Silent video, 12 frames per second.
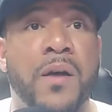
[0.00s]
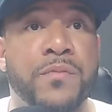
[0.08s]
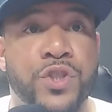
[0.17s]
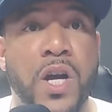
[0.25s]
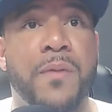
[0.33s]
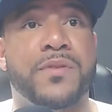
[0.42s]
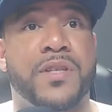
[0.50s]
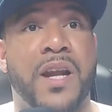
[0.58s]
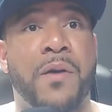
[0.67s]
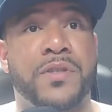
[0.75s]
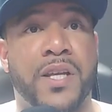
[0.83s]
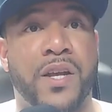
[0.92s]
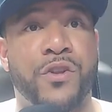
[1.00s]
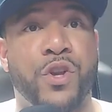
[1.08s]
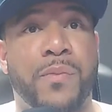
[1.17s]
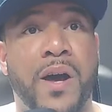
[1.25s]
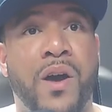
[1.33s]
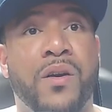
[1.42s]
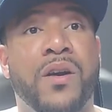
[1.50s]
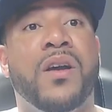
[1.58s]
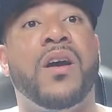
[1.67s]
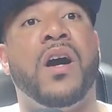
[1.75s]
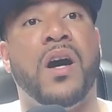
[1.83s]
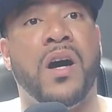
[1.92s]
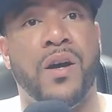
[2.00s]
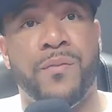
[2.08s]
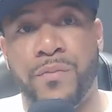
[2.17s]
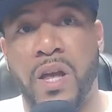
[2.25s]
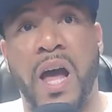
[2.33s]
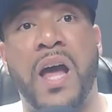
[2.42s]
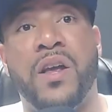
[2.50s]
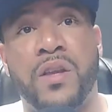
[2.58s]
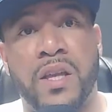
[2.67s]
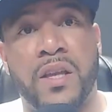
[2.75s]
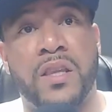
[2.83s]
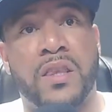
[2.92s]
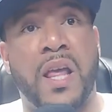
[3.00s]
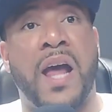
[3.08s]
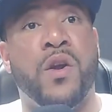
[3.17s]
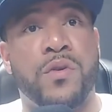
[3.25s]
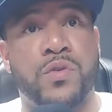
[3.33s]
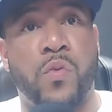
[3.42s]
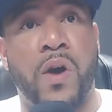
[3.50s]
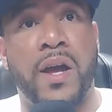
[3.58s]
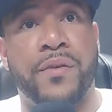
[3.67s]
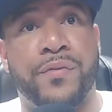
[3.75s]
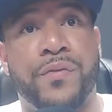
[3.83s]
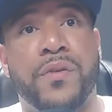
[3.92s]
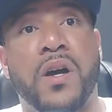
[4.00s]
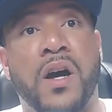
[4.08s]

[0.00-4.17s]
Chumps that I was telling you about, I know his wife,